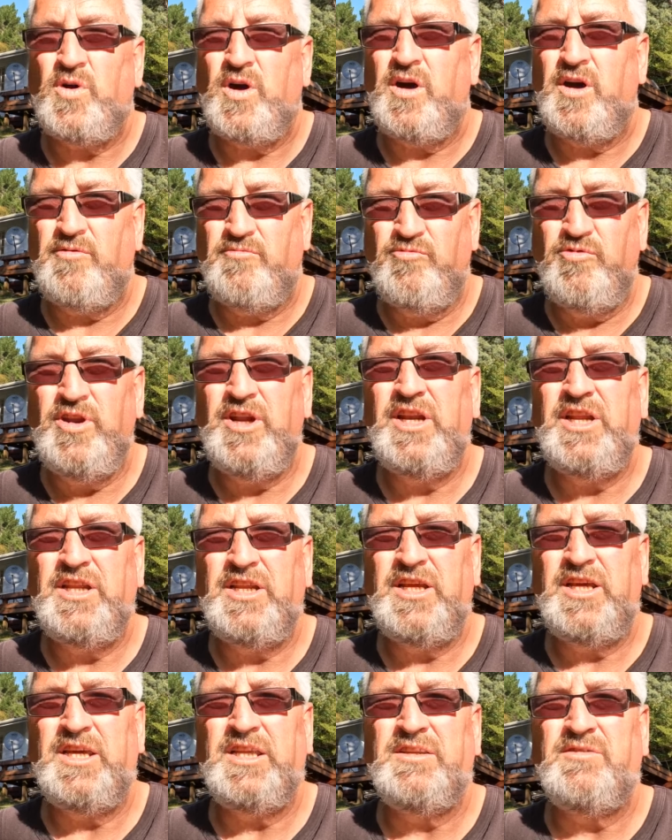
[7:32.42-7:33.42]
I really
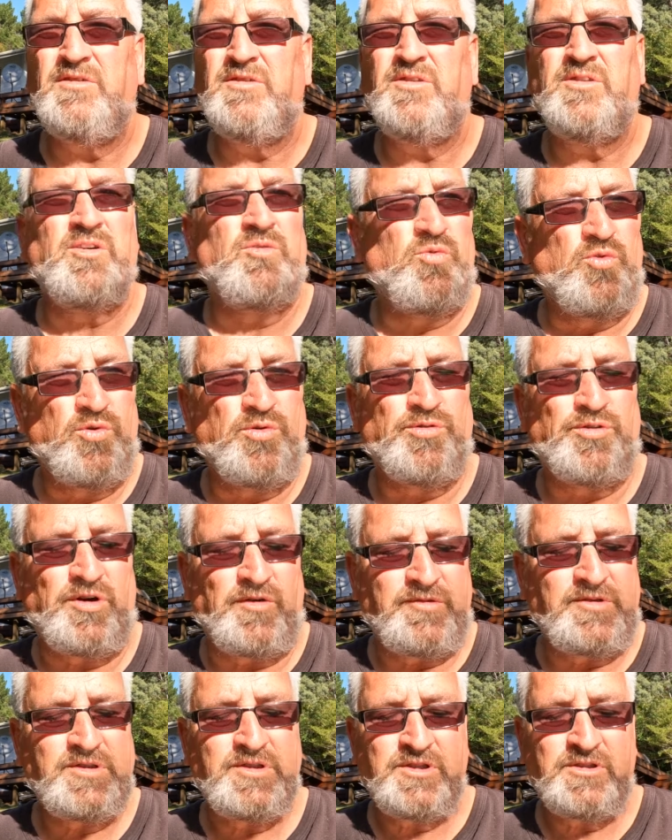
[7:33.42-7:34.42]
need the War
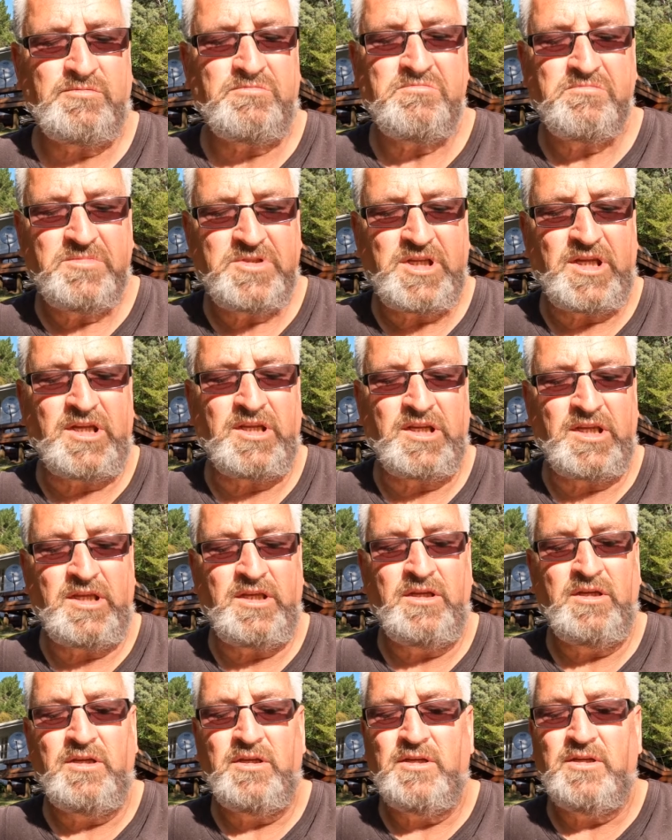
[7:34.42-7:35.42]
Office, Sandy,
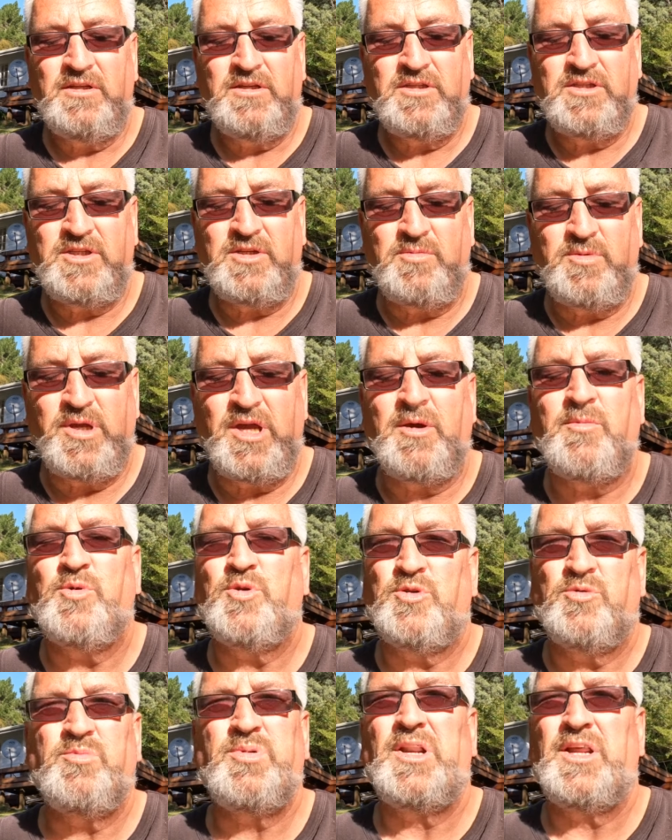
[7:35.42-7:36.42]
to be able
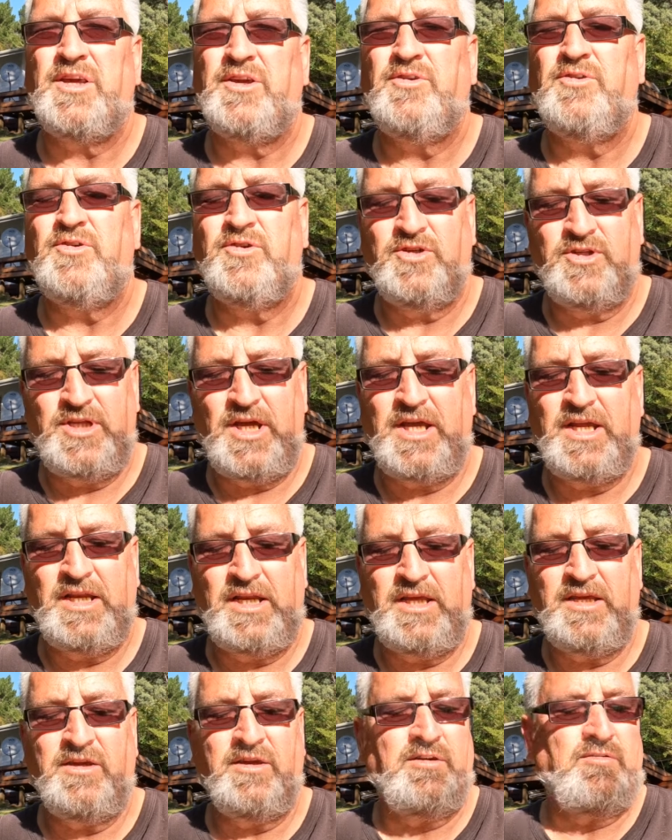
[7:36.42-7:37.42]
to play her
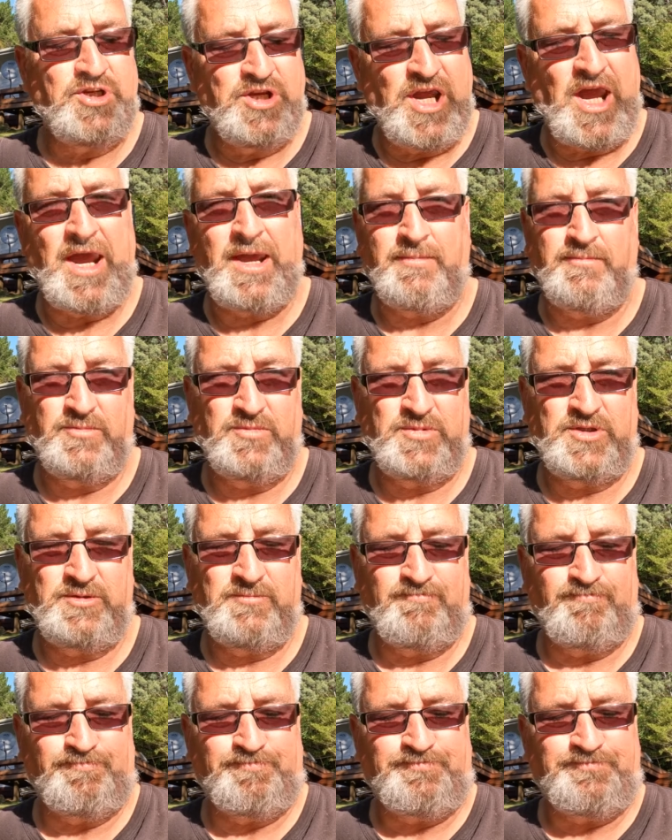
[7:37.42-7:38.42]
daily games.
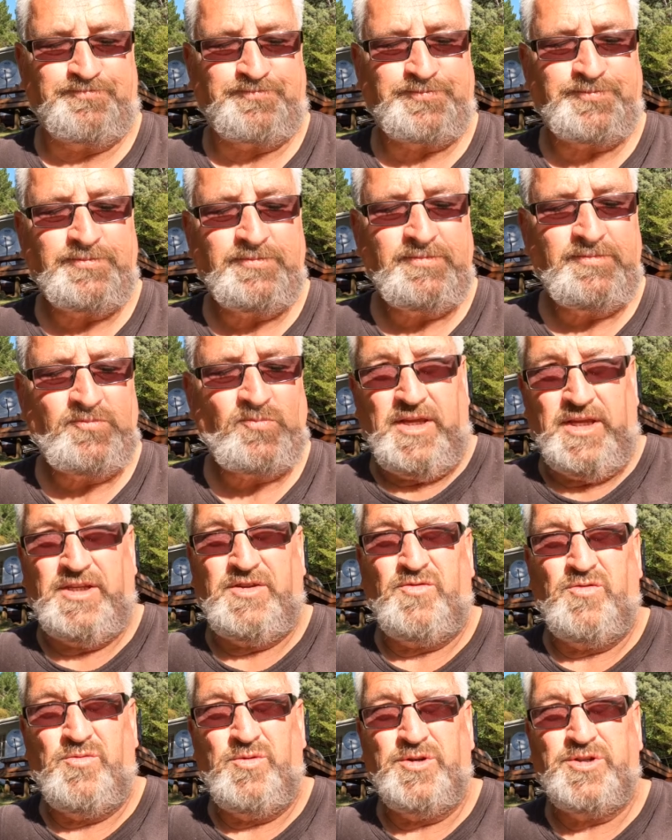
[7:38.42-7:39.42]
Thanks
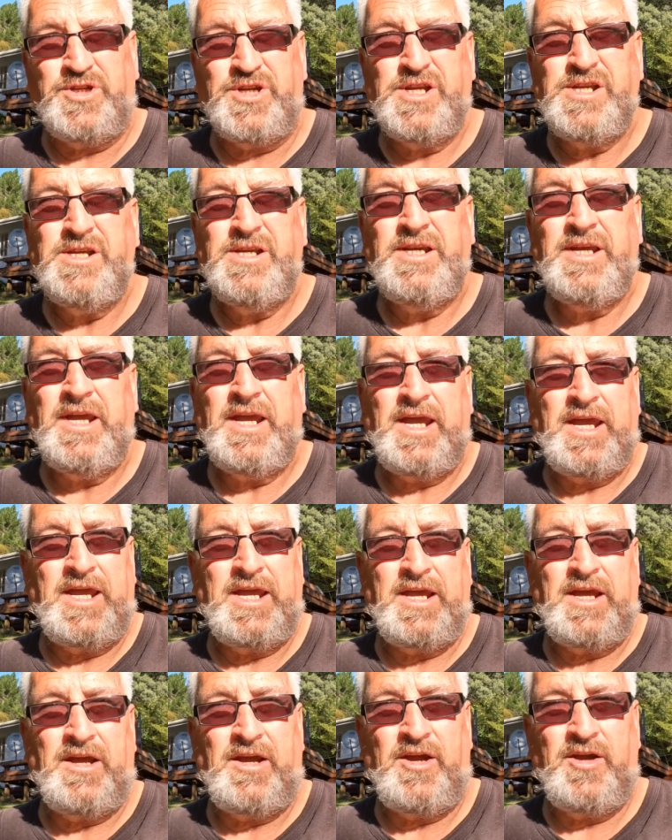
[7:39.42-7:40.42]
for watching.
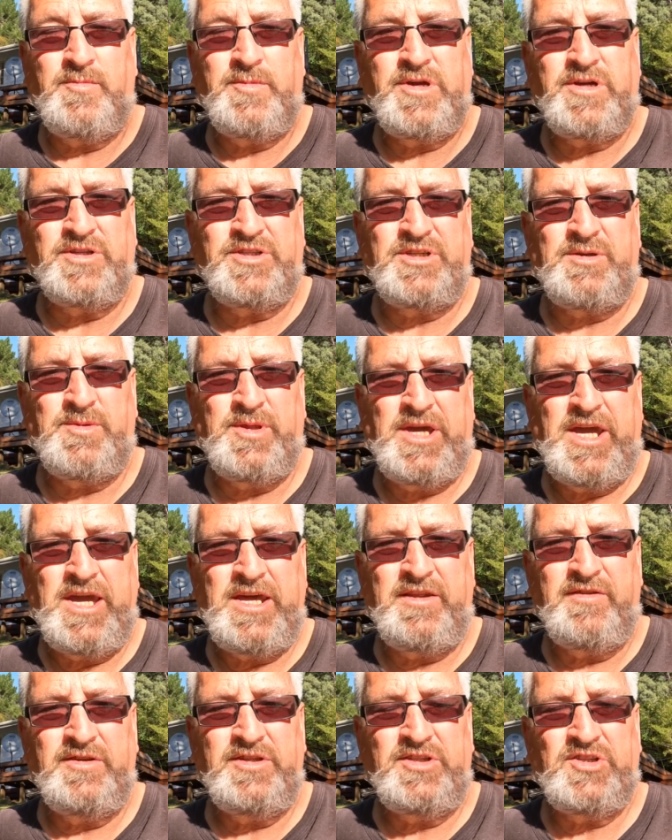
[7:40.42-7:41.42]
I hope you got something
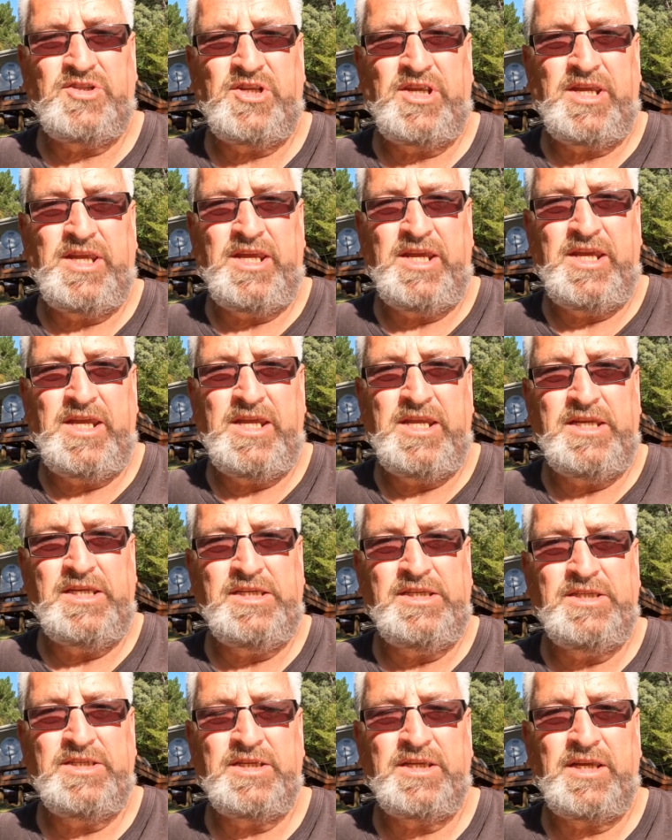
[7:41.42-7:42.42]
out of this,
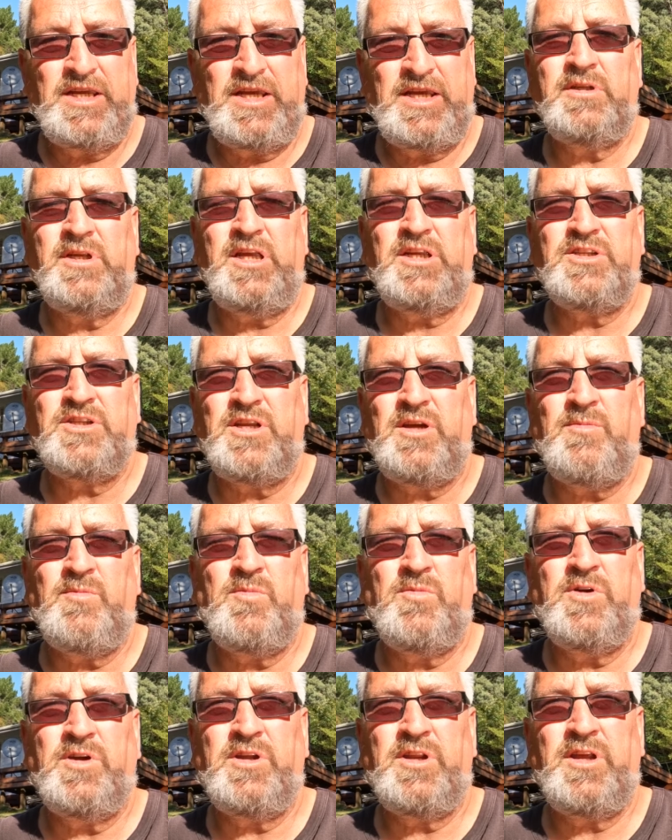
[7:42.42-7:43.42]
and next up
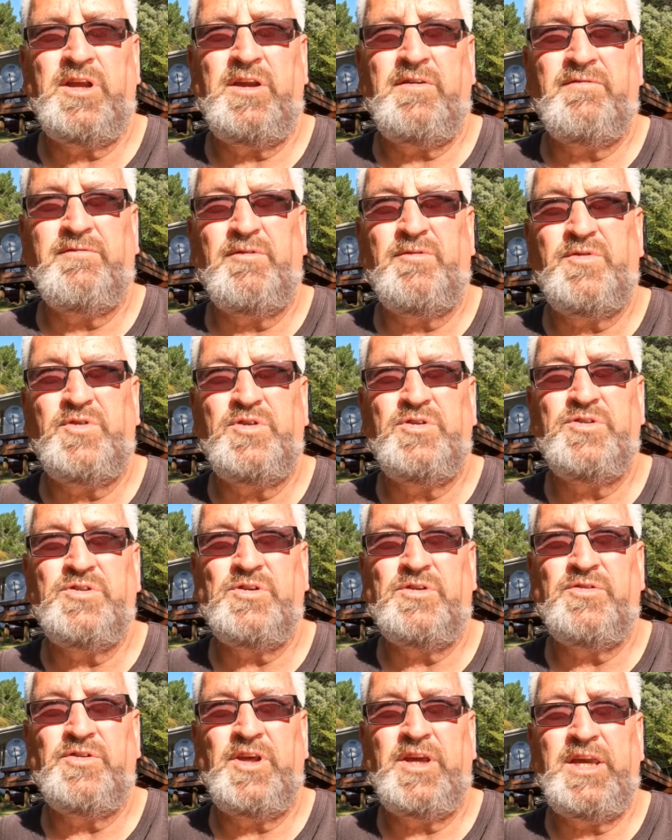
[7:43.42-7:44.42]
we're going to have reviews
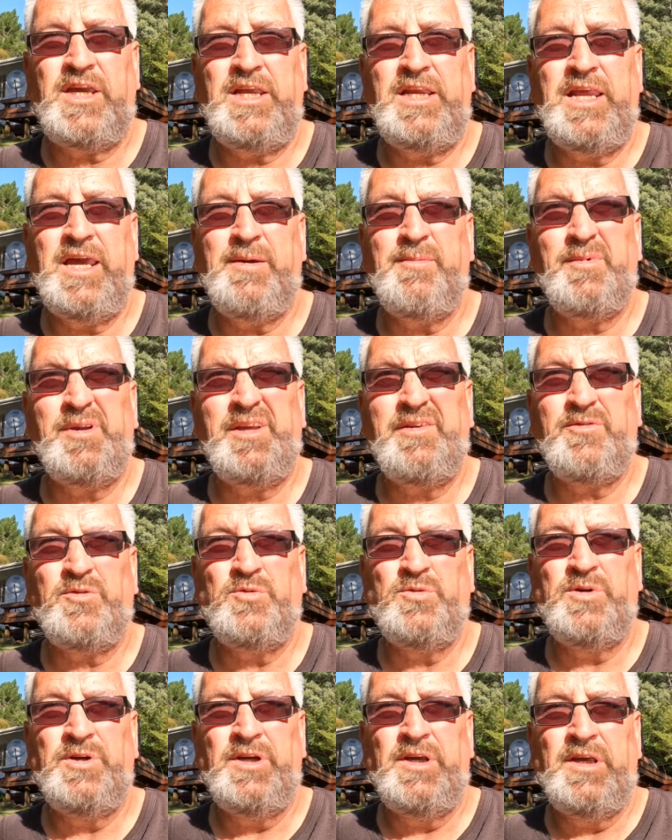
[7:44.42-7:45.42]
on the ELAM
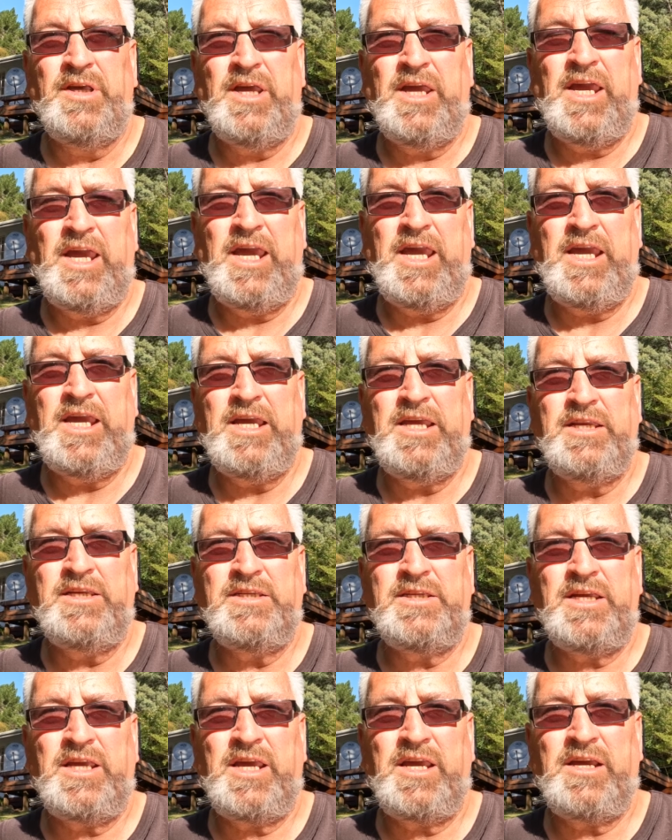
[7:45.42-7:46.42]
level
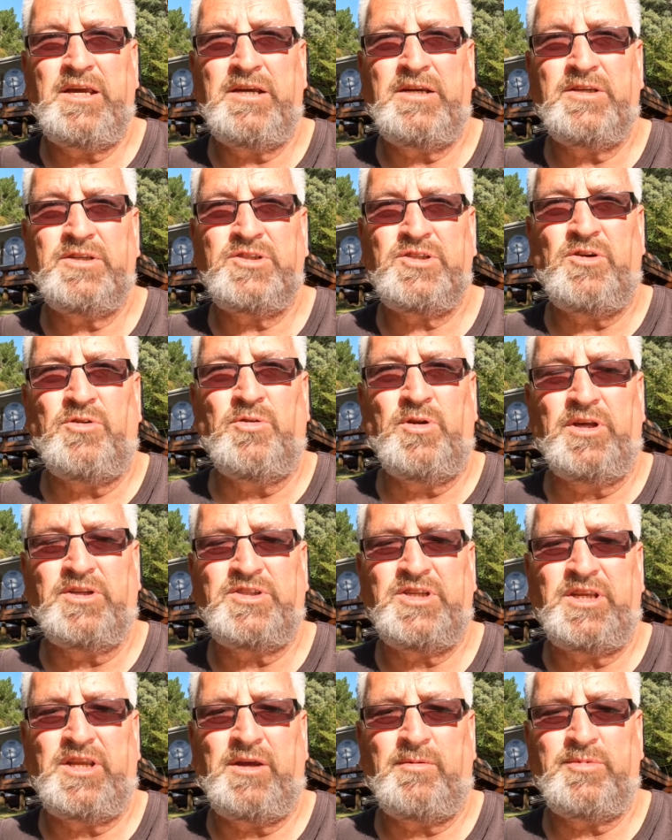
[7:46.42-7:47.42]
and our solar
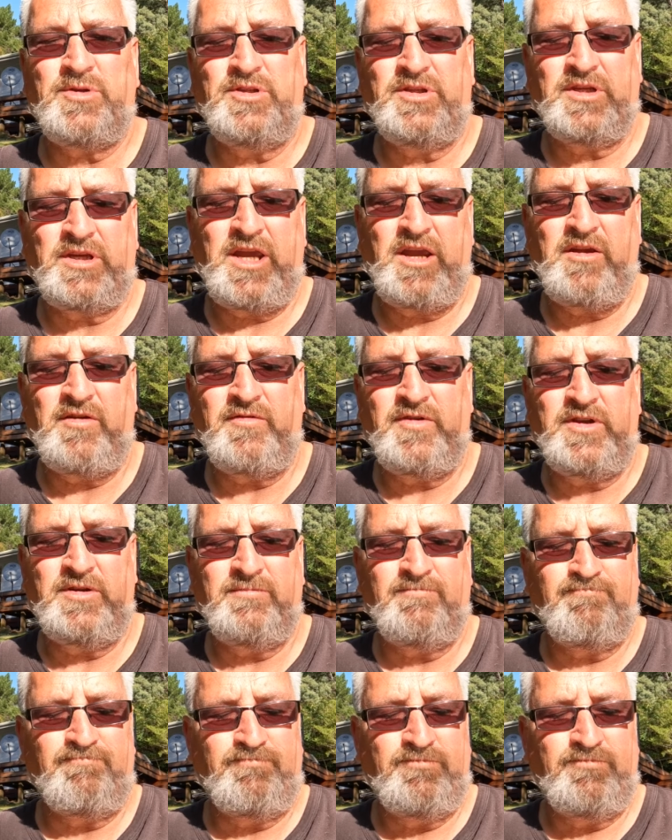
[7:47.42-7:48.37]
setup in the caravan.